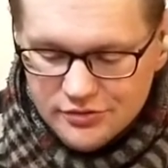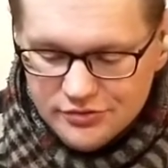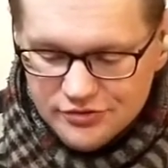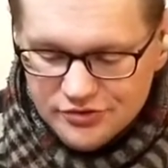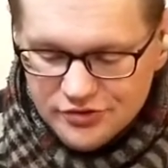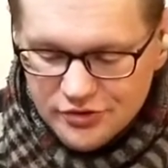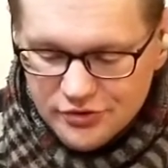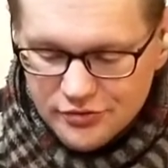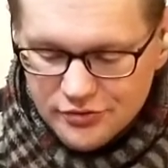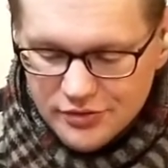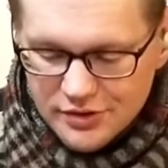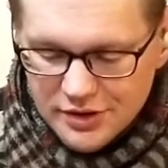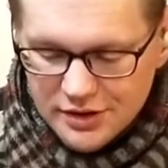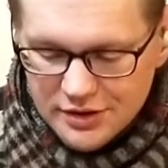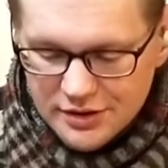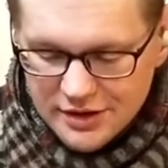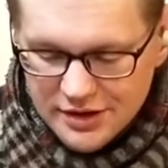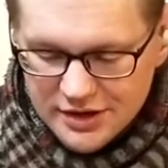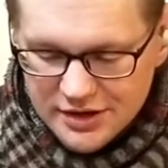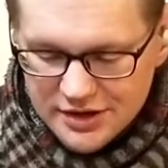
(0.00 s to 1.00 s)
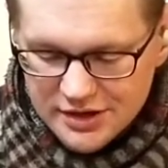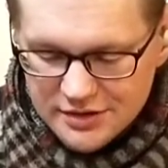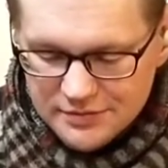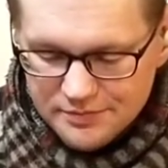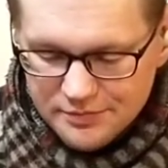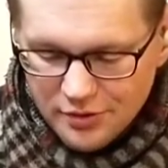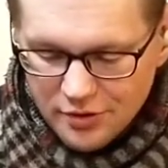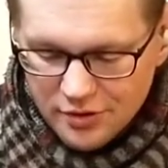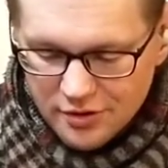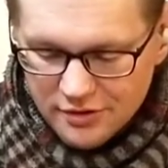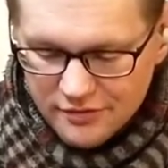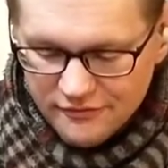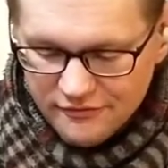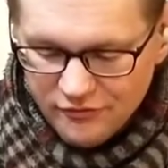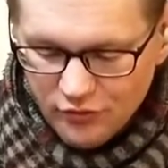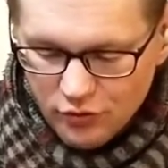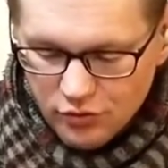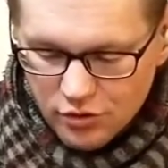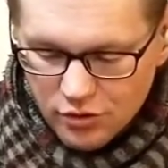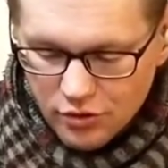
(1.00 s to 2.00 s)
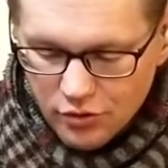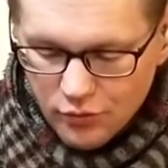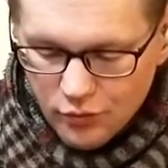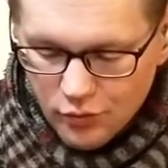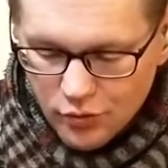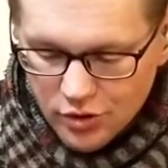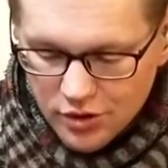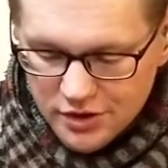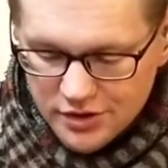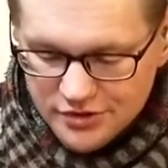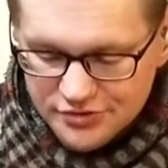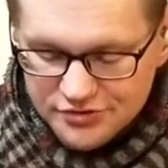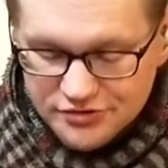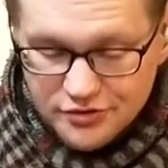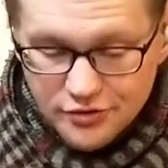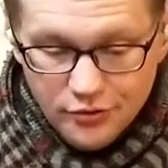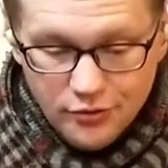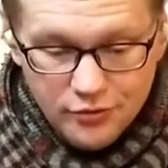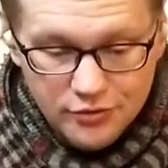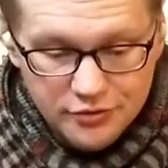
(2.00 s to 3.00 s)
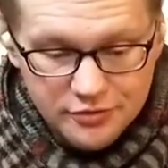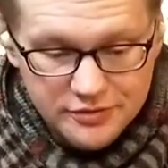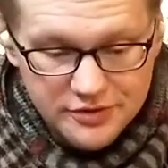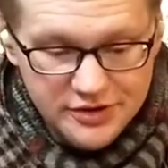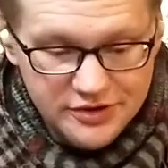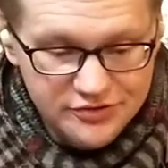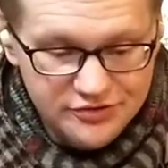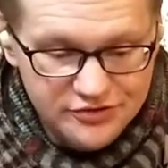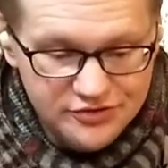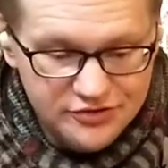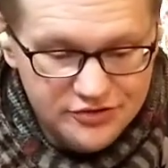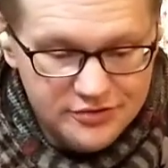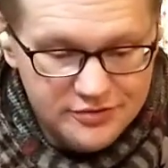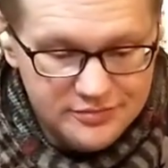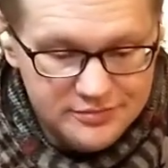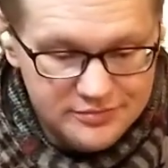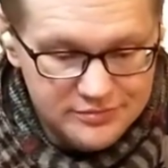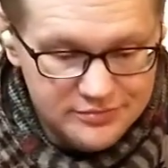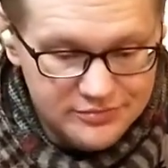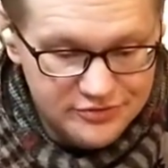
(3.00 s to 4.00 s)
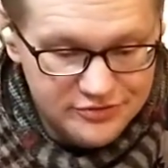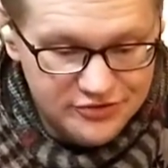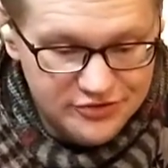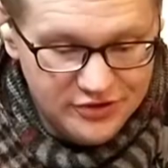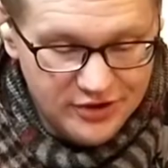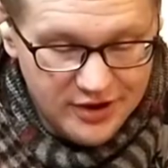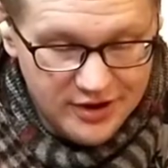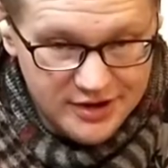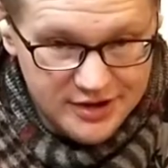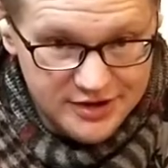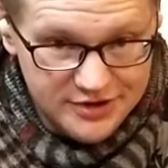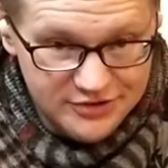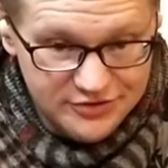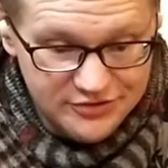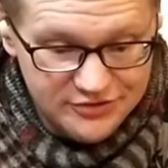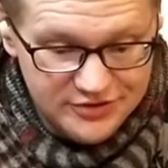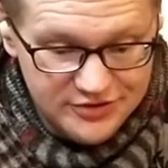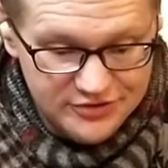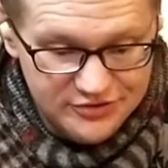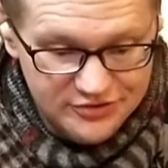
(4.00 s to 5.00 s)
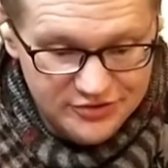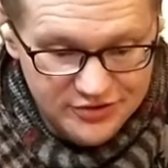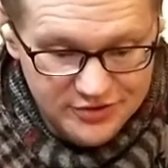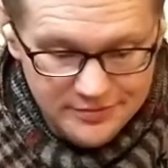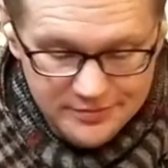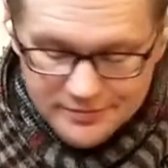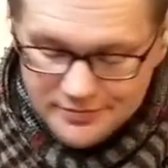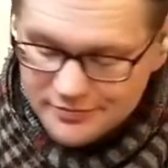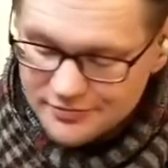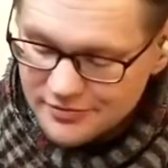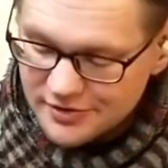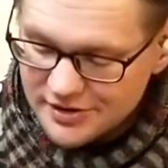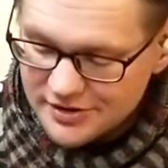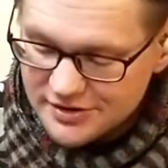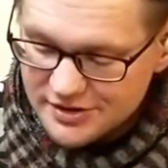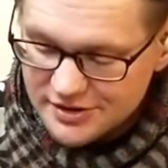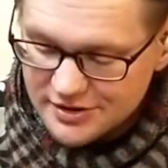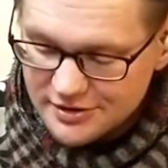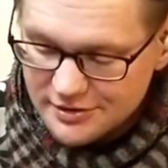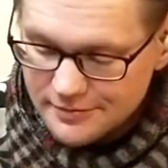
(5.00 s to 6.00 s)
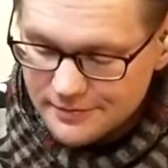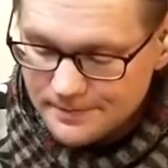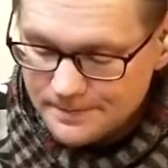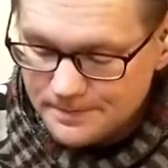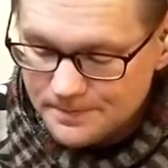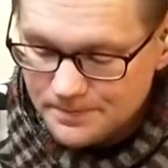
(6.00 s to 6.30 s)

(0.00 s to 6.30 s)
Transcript: So, and then part 401 is a 1/4-inch socket extension right there.